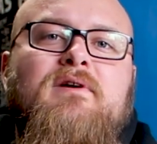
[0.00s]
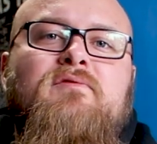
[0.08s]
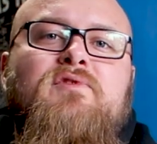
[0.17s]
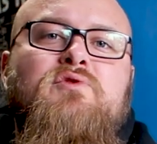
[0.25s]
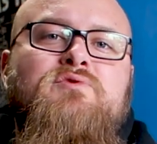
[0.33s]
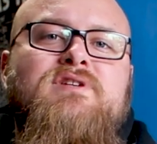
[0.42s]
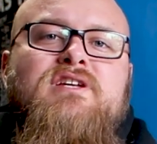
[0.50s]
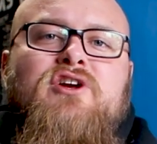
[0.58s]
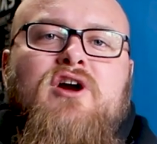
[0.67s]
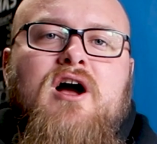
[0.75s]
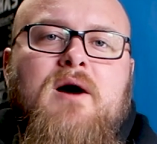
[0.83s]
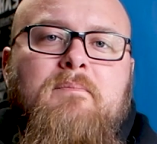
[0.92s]
of using
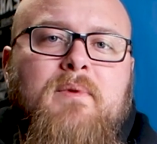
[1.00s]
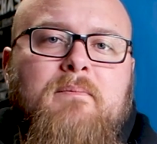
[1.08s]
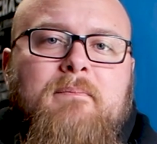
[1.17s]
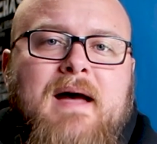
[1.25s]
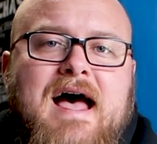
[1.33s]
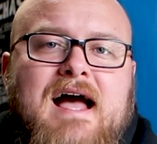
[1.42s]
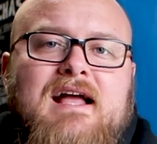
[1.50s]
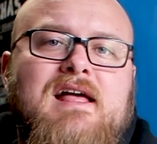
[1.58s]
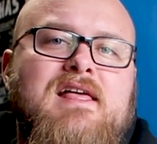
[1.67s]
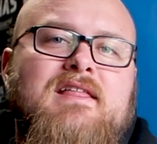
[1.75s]
your upper back